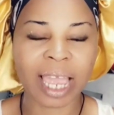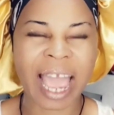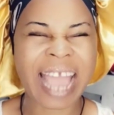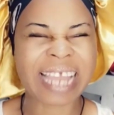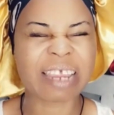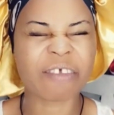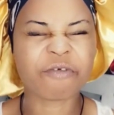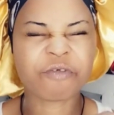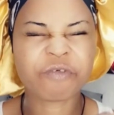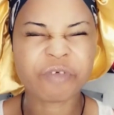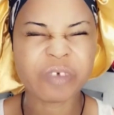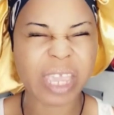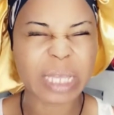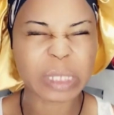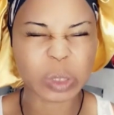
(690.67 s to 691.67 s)
She already
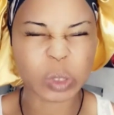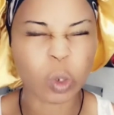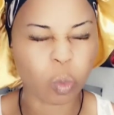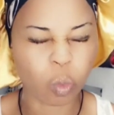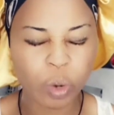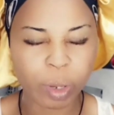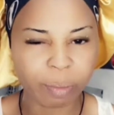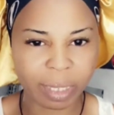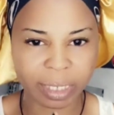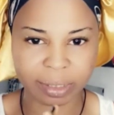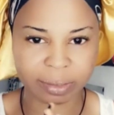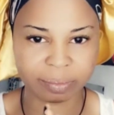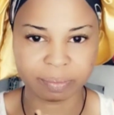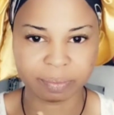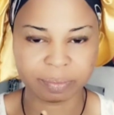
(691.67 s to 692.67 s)
converted the money to
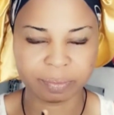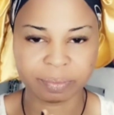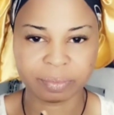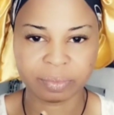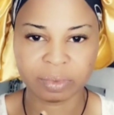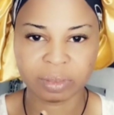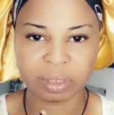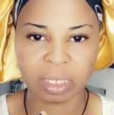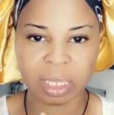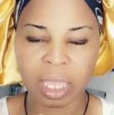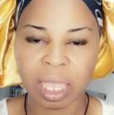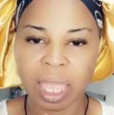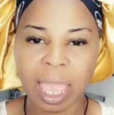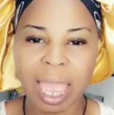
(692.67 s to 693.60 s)
her own advantage.